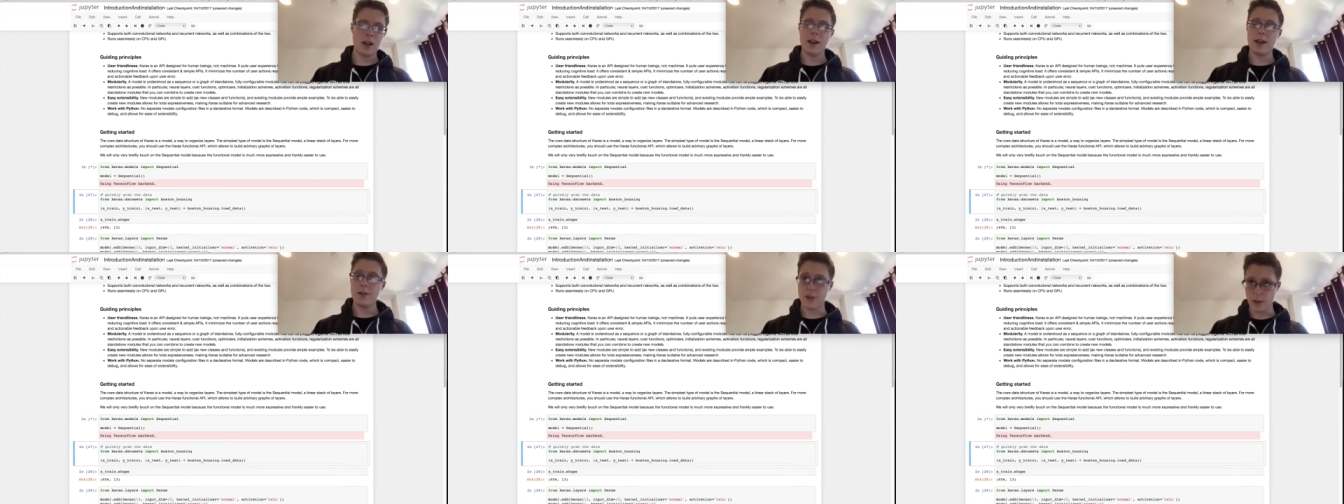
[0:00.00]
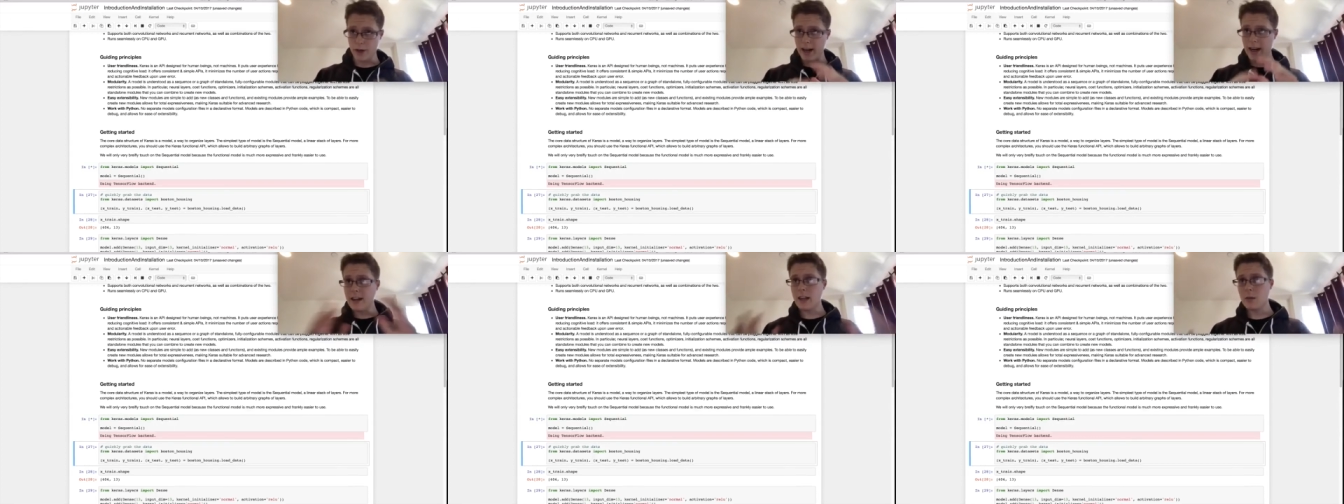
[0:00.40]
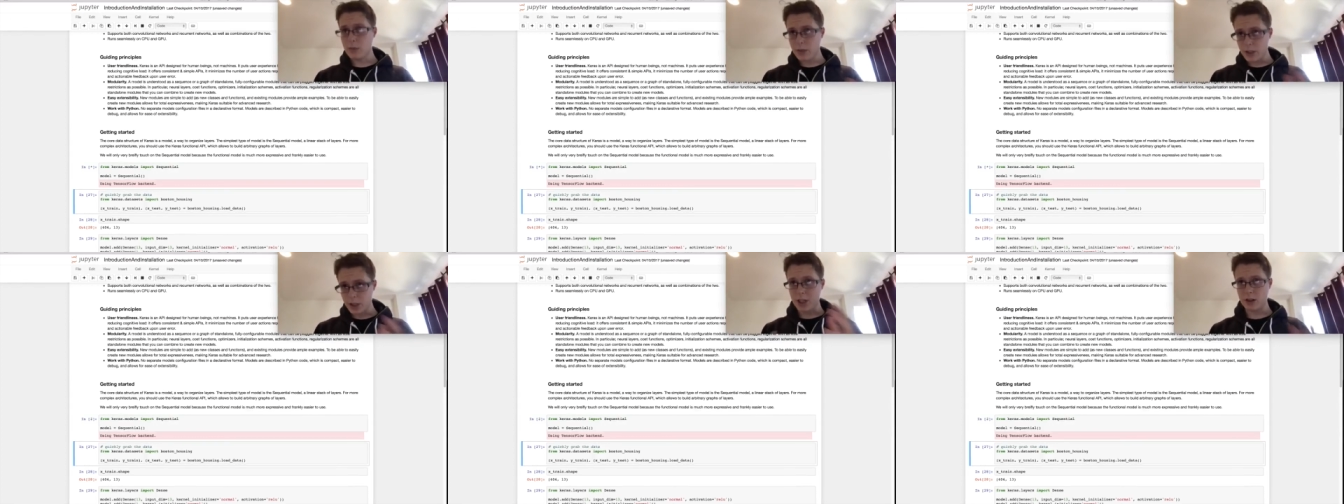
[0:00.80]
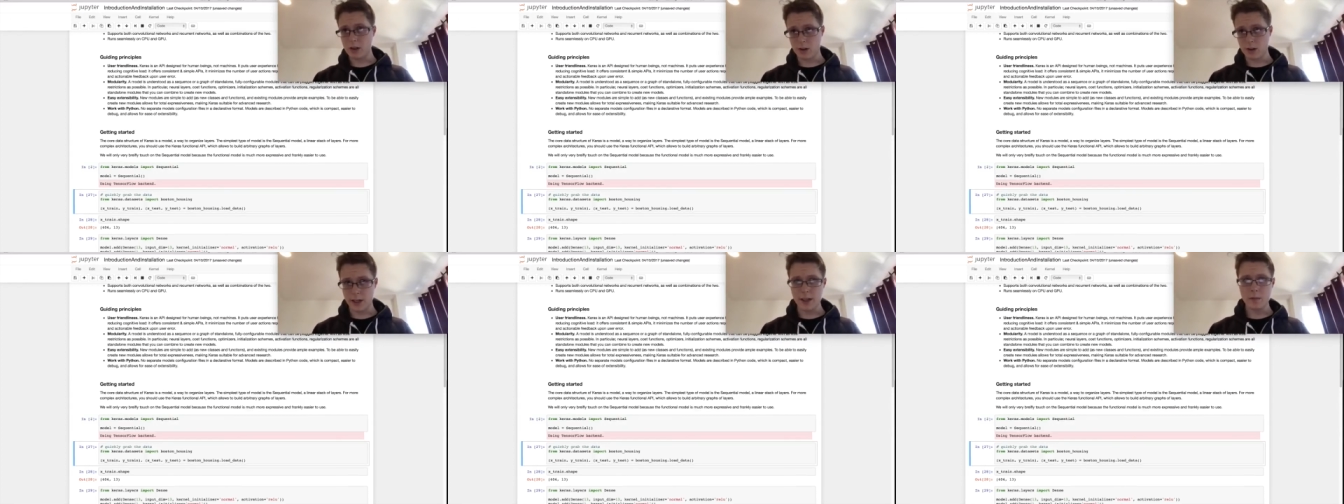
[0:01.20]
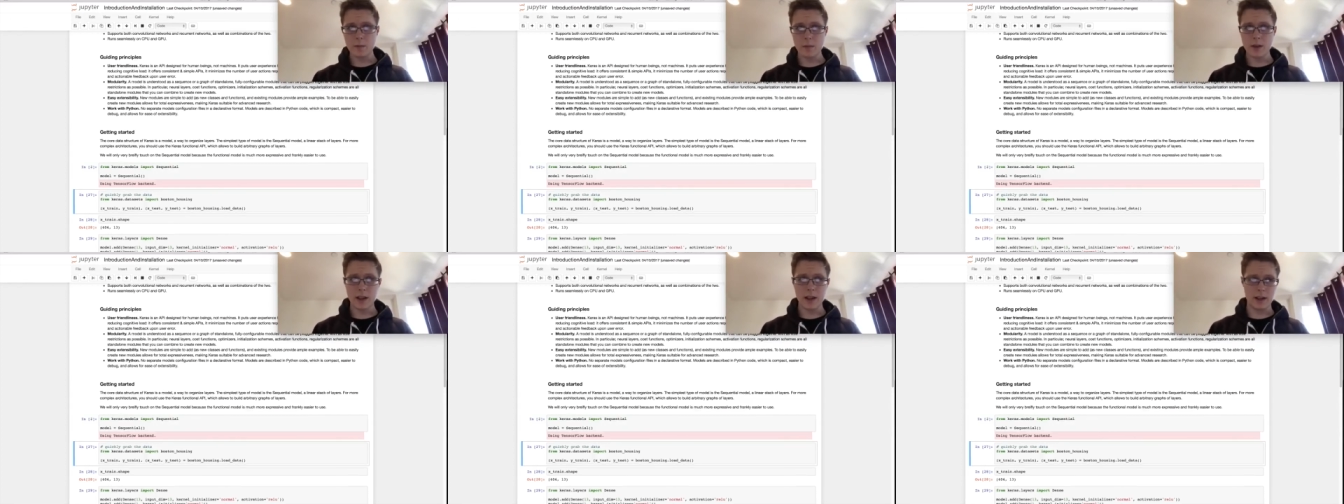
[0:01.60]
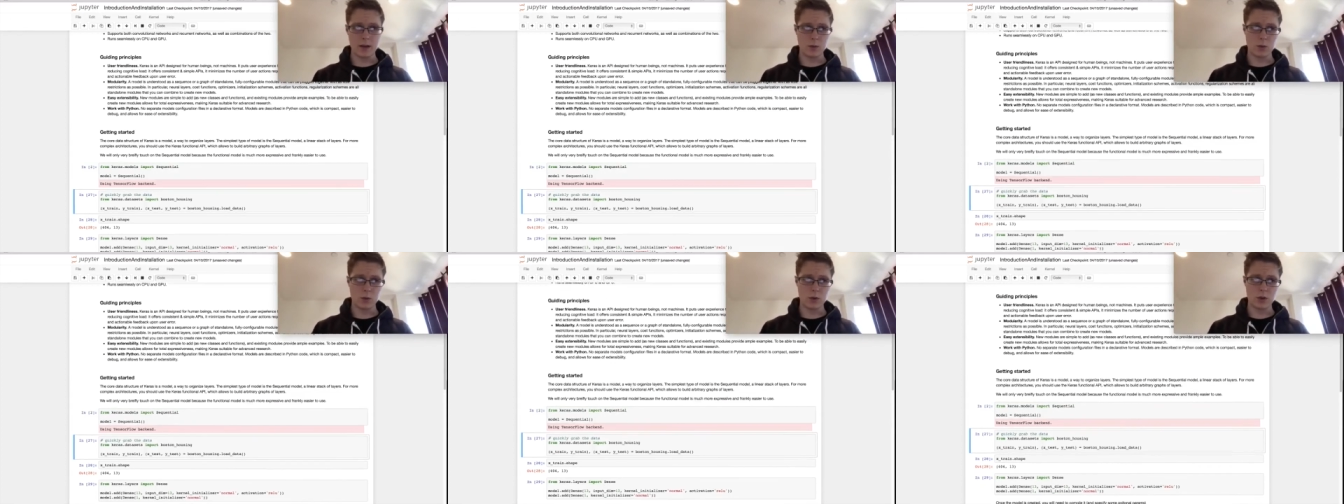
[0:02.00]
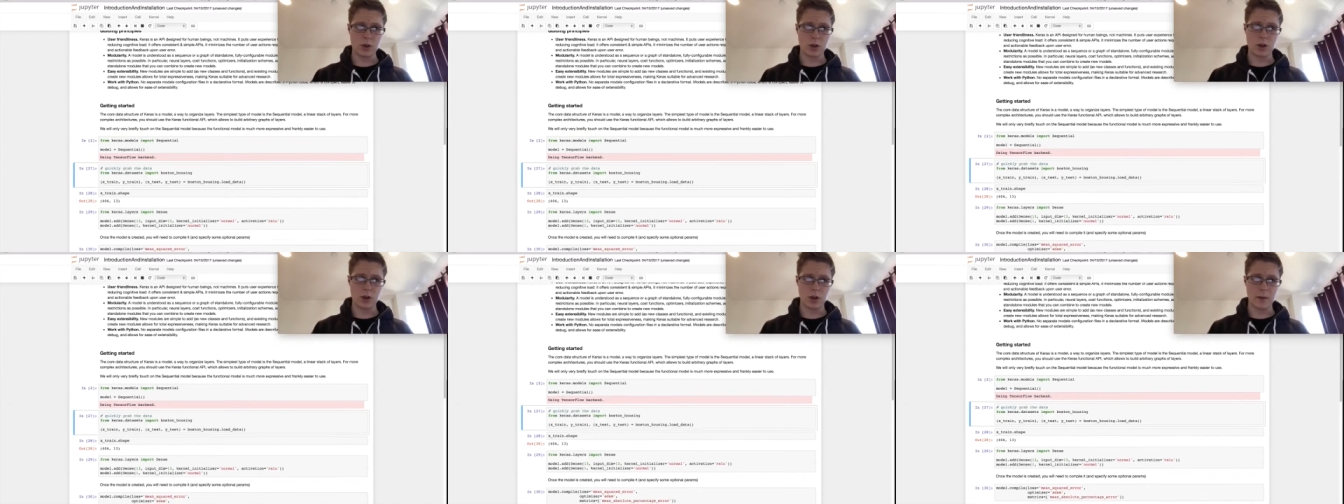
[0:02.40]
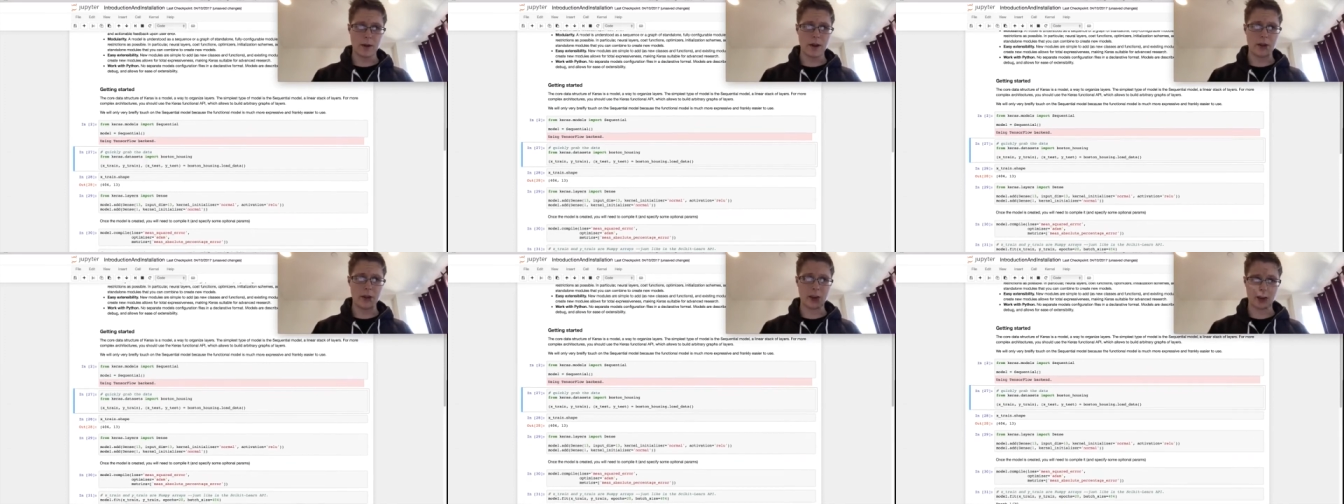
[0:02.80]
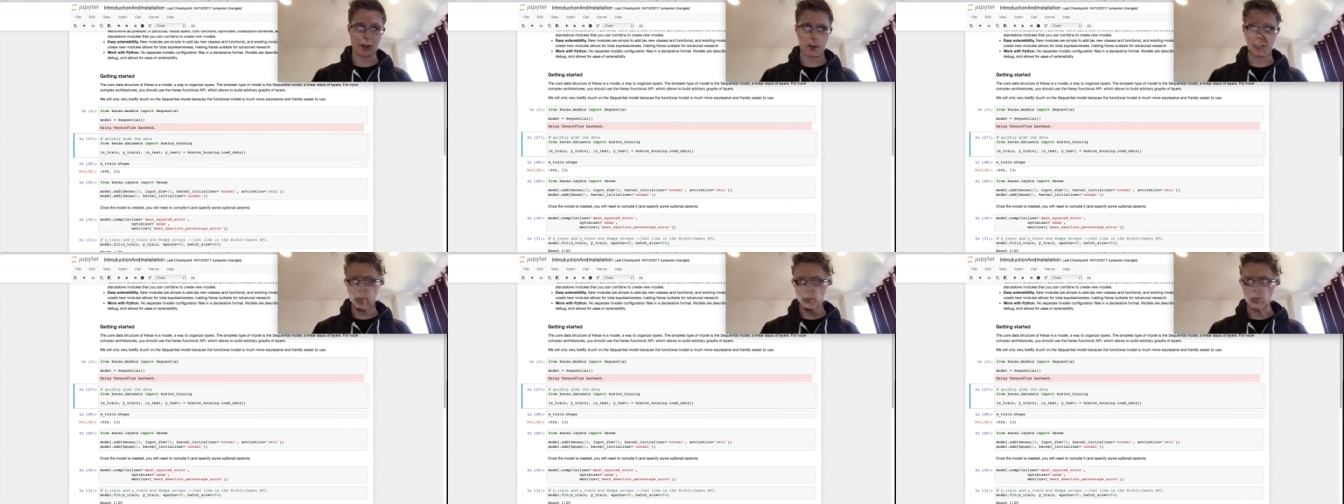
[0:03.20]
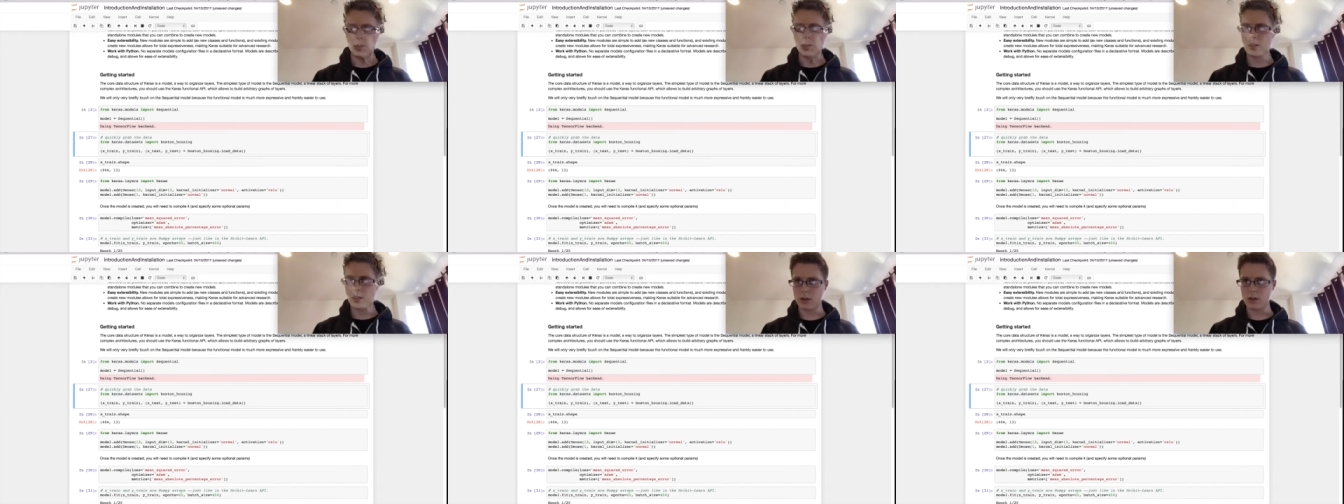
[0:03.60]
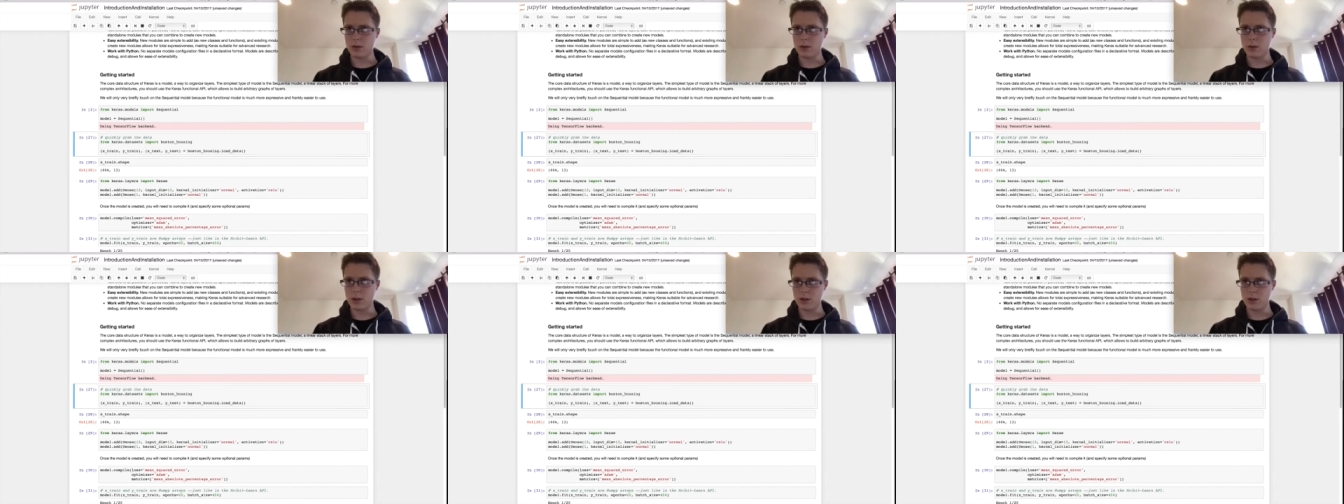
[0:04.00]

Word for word: for any machine learning, and we'll talk about this a little bit later on, I'll do a,